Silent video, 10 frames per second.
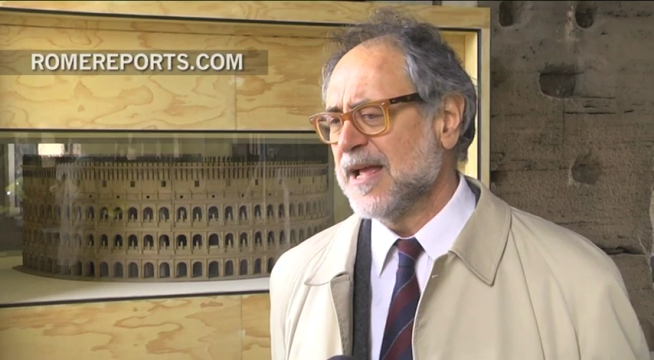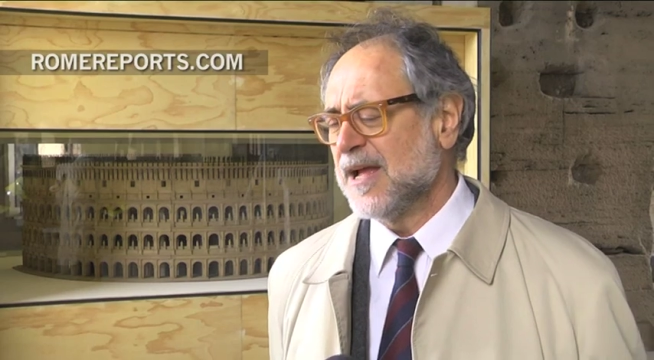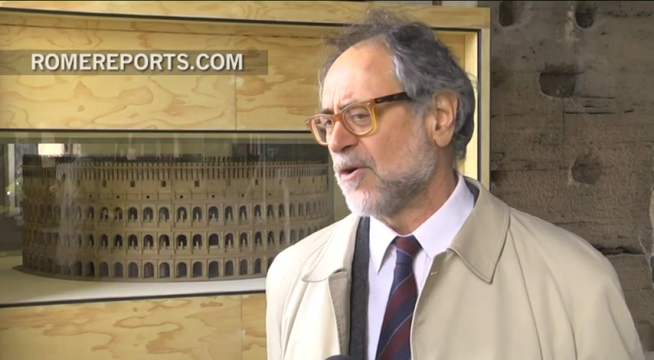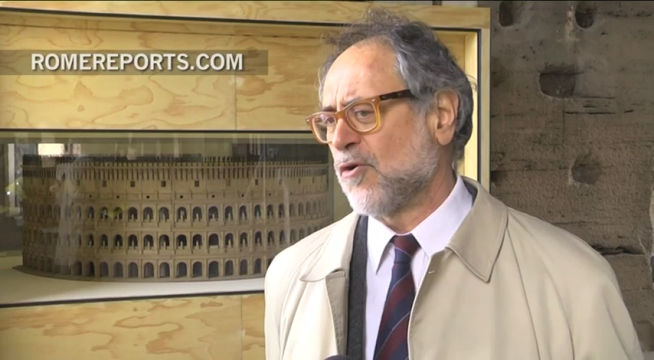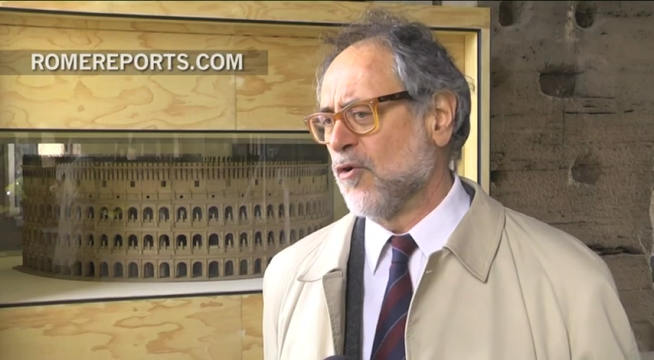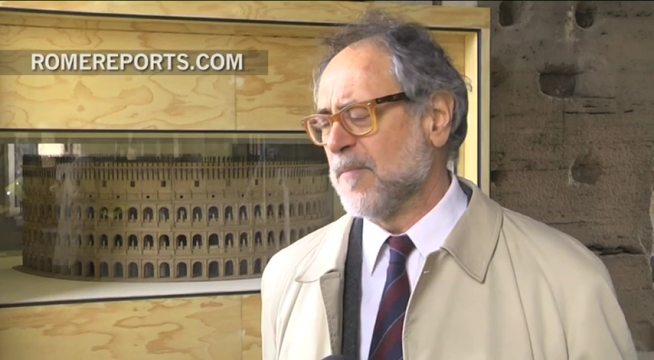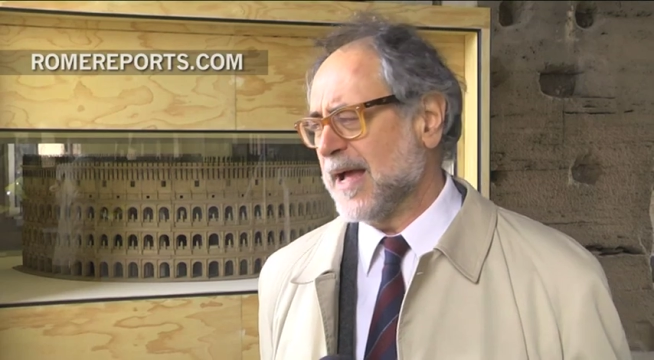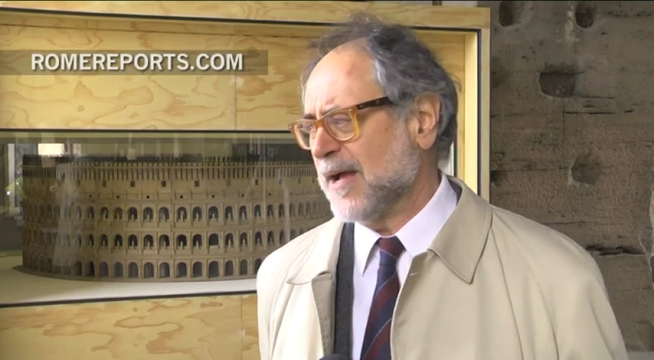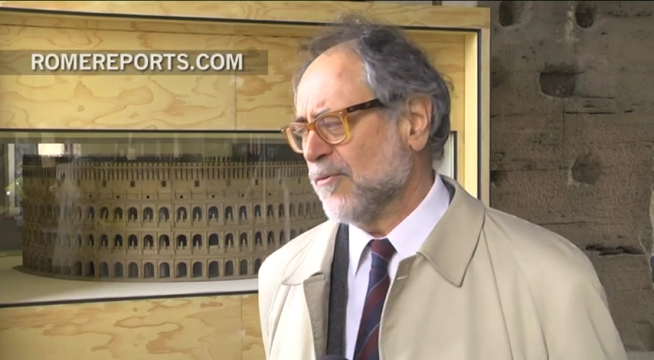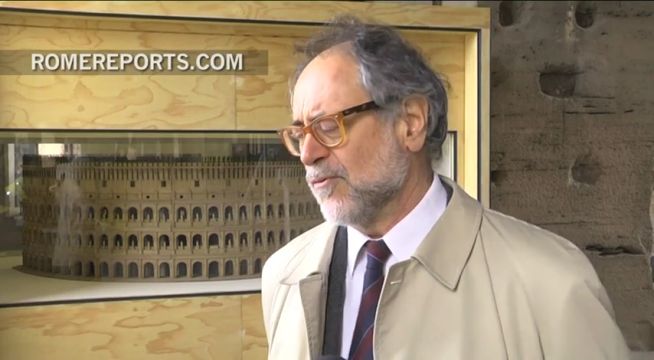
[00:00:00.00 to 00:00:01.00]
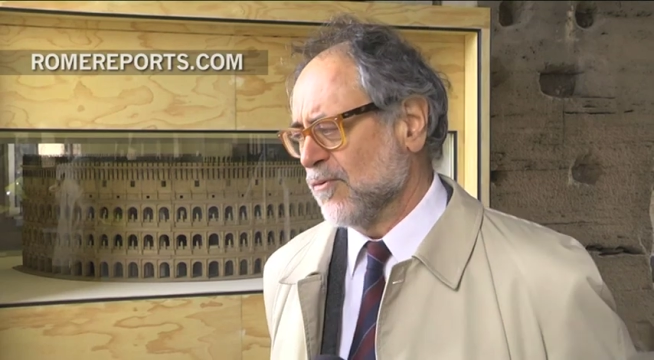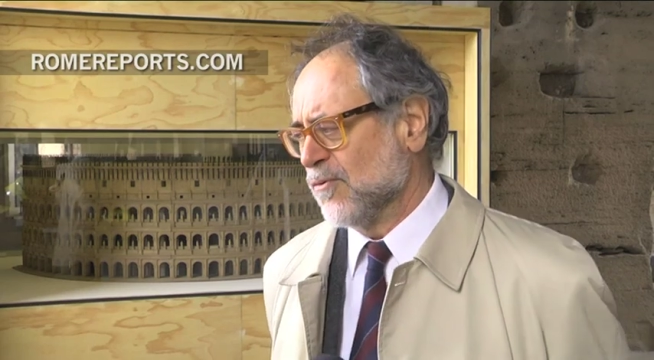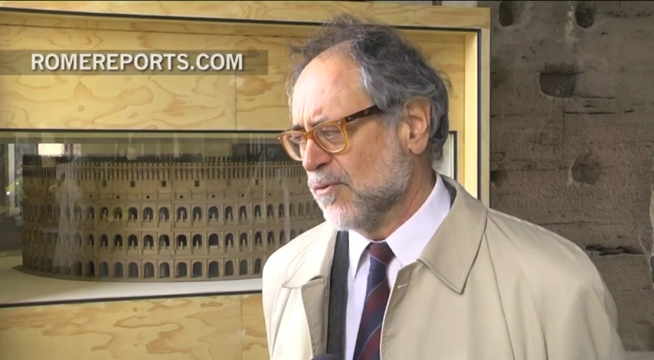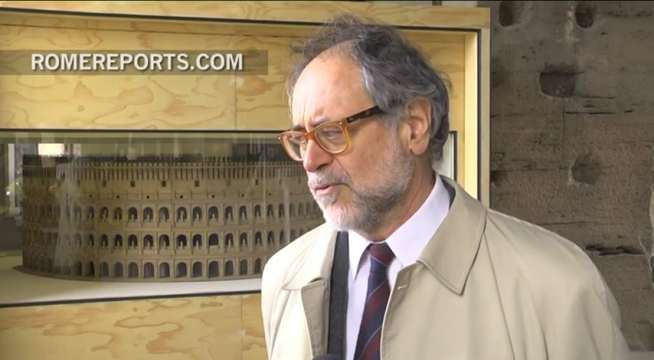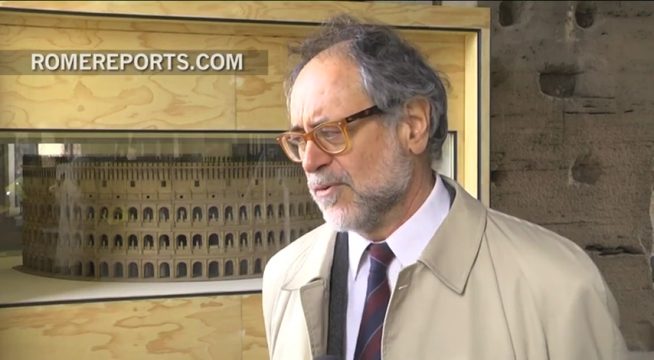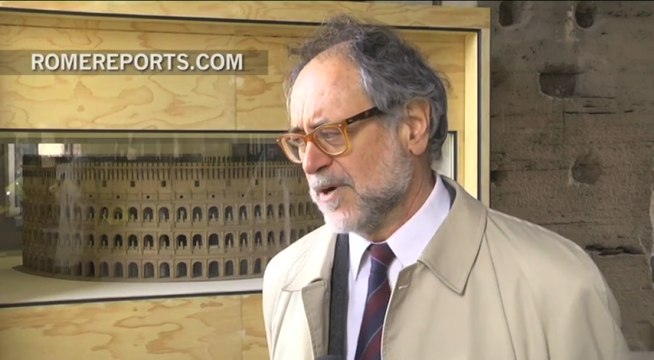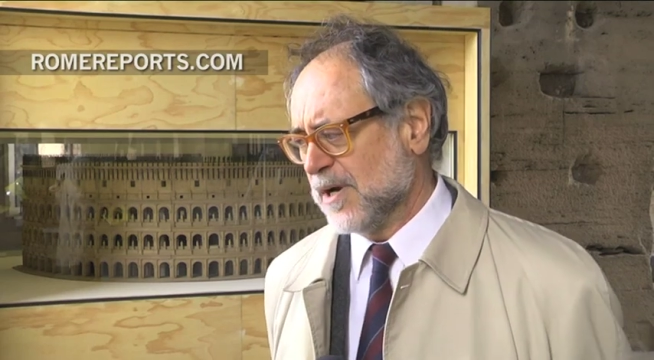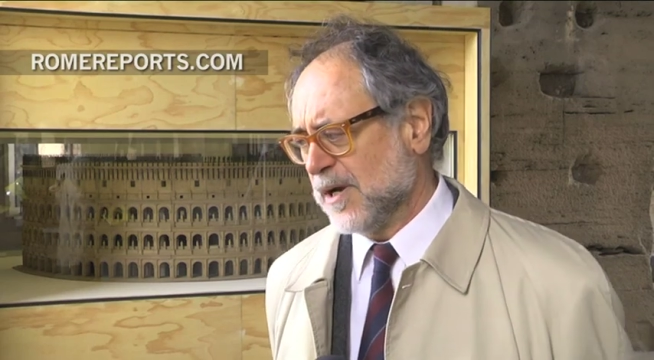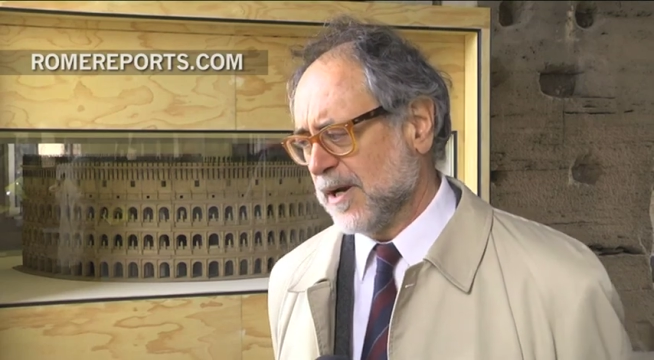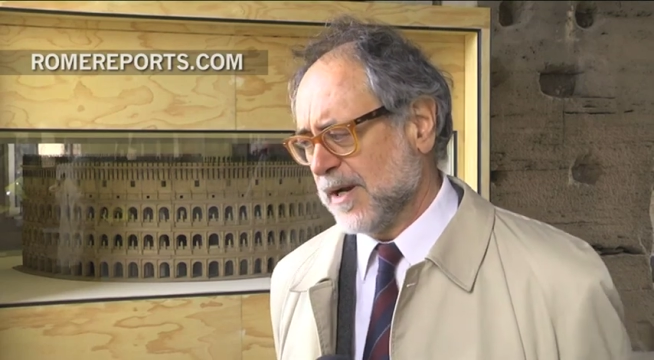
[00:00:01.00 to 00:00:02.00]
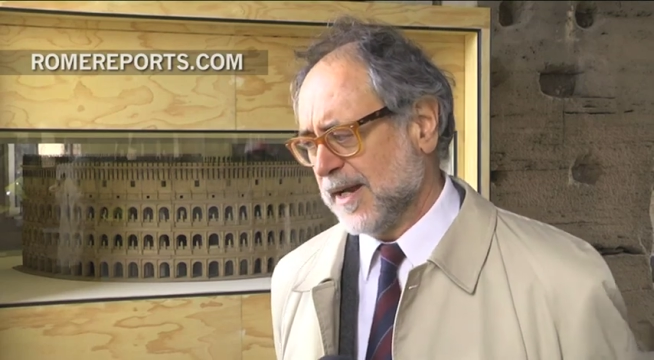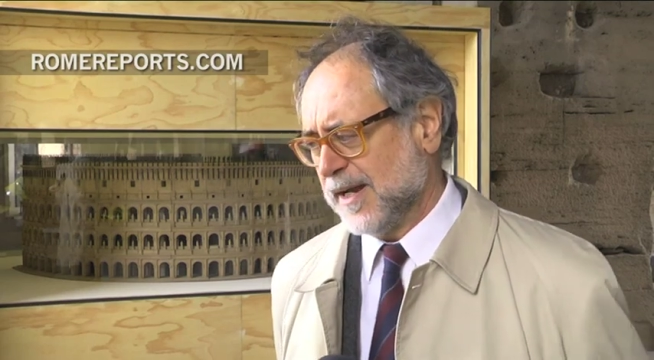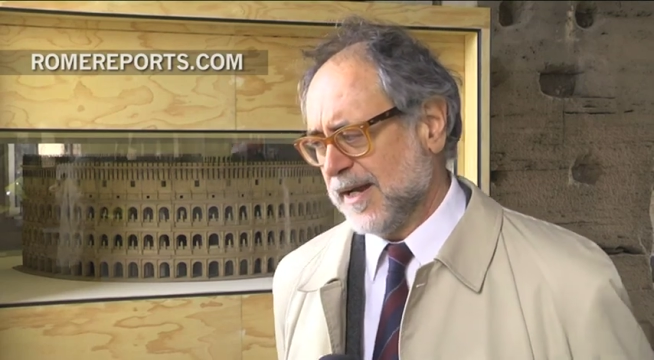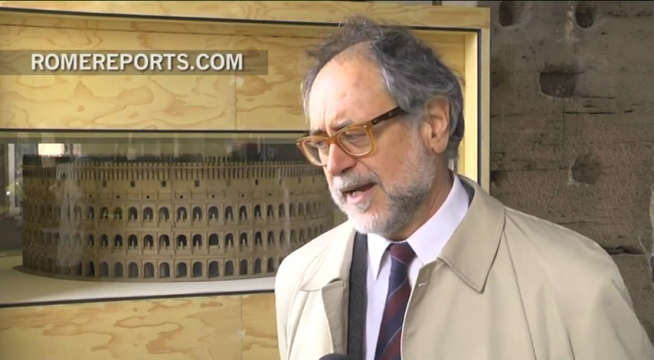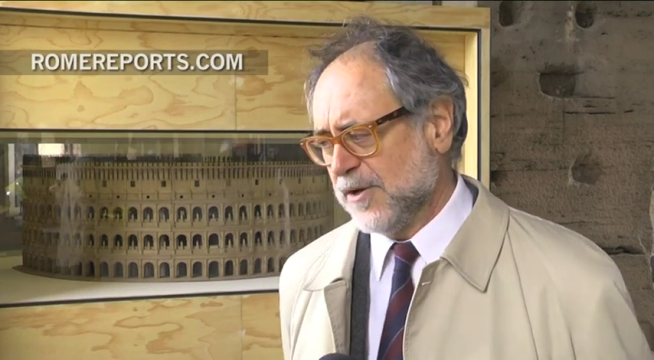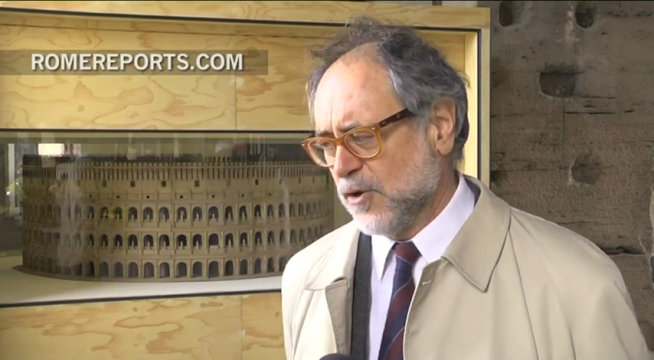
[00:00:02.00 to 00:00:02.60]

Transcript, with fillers: because it is really a life that lasts 2 millennia,